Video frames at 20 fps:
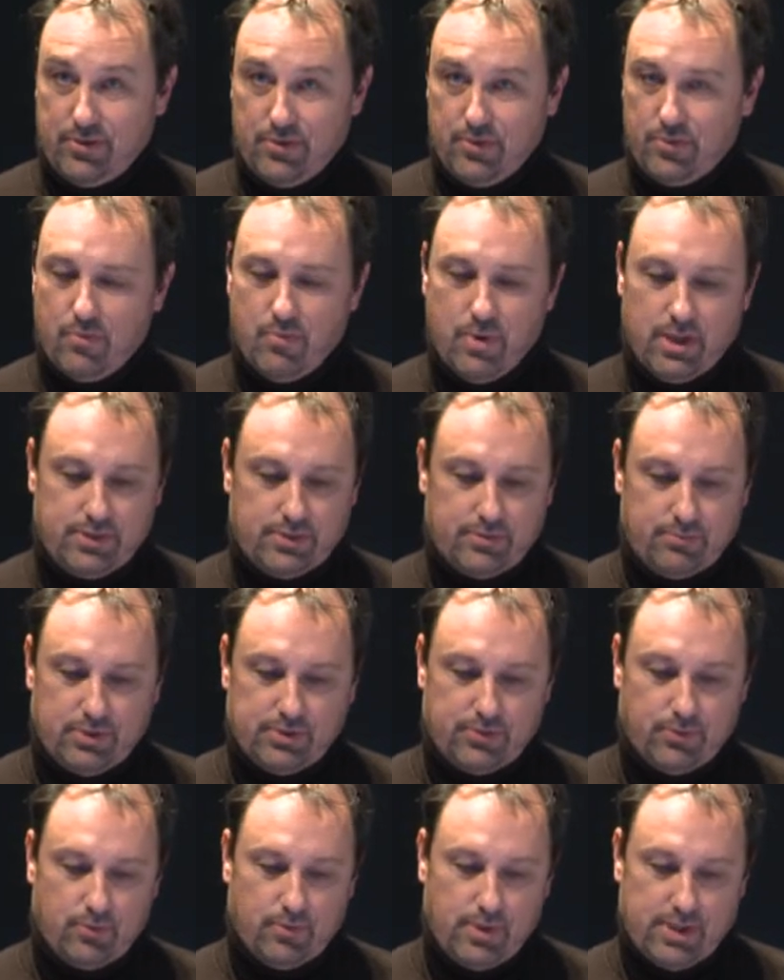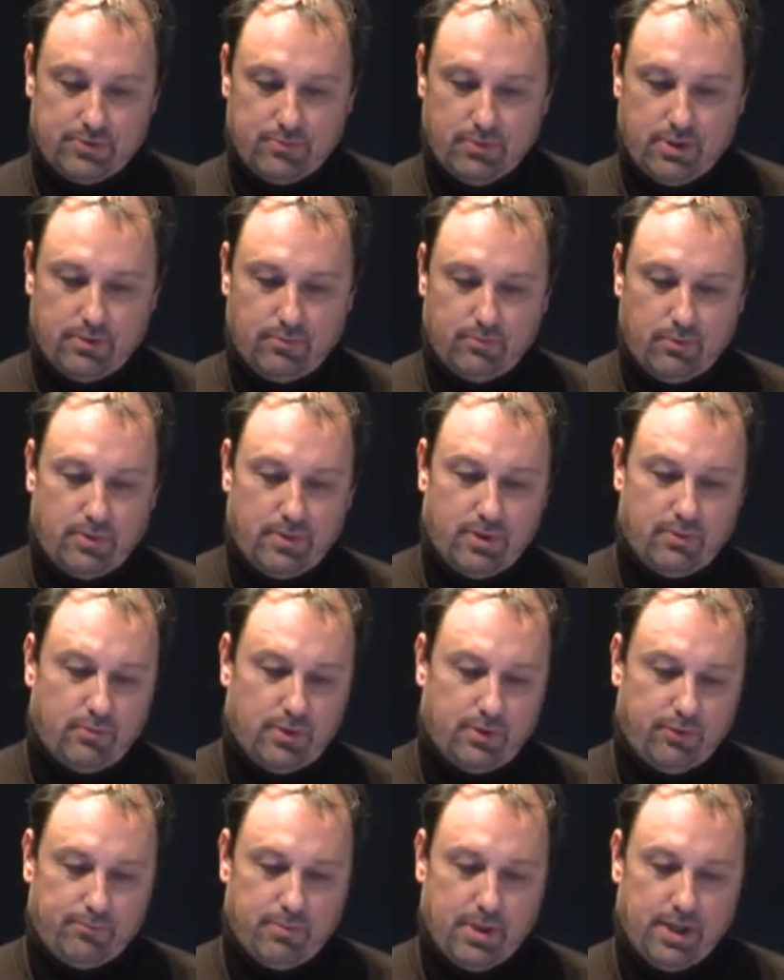new was, was always one,
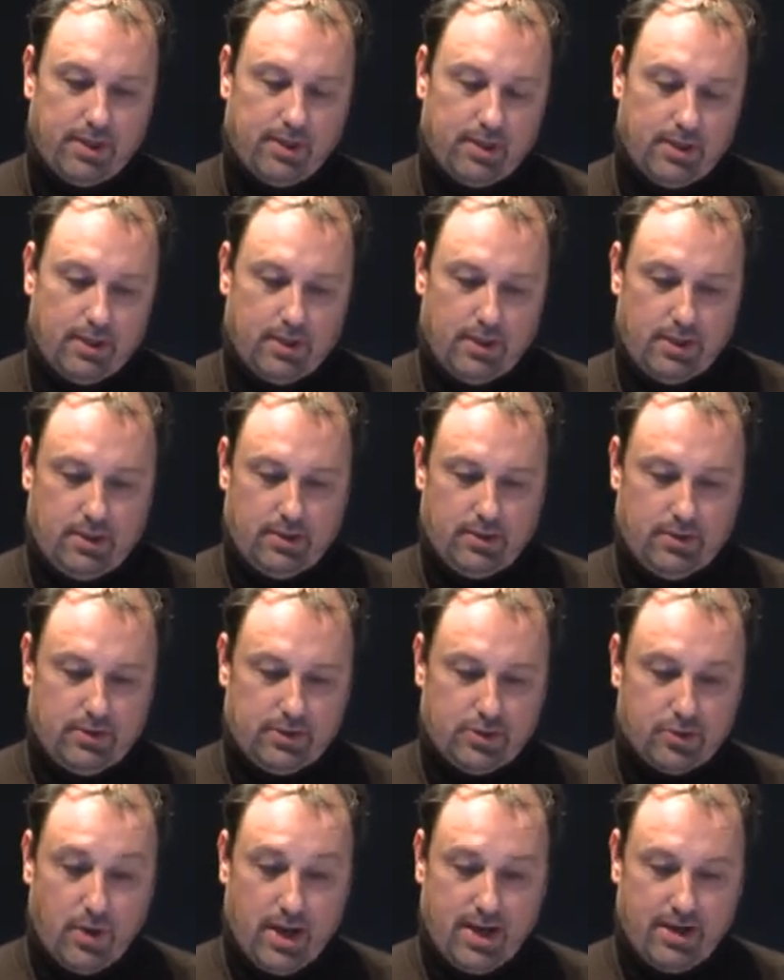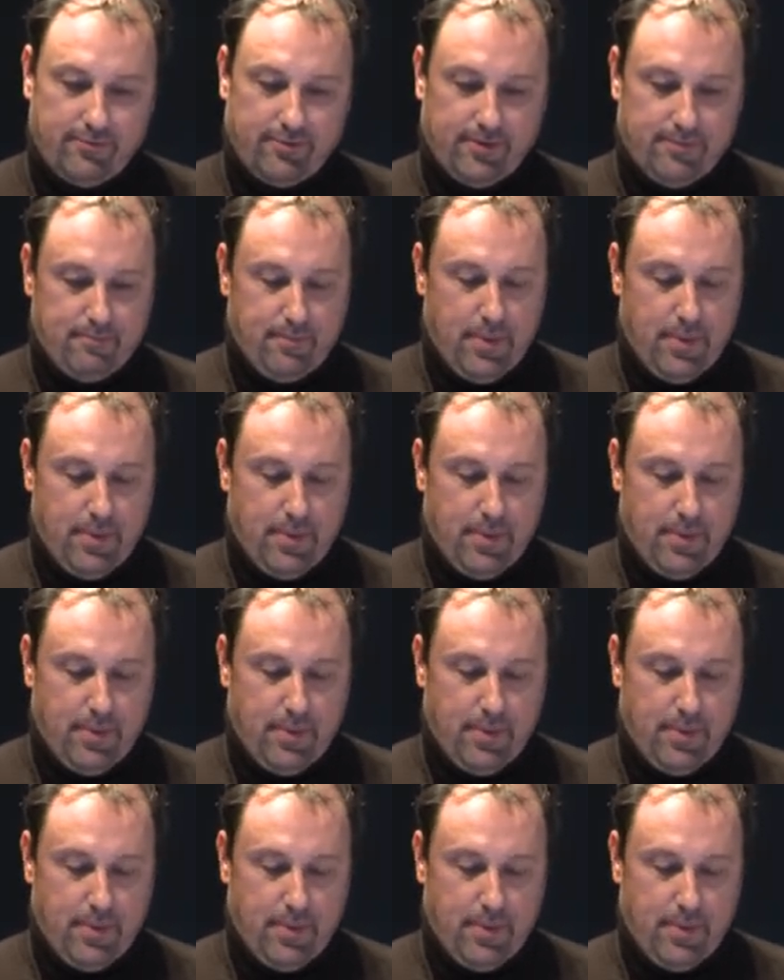one of my uh, drive.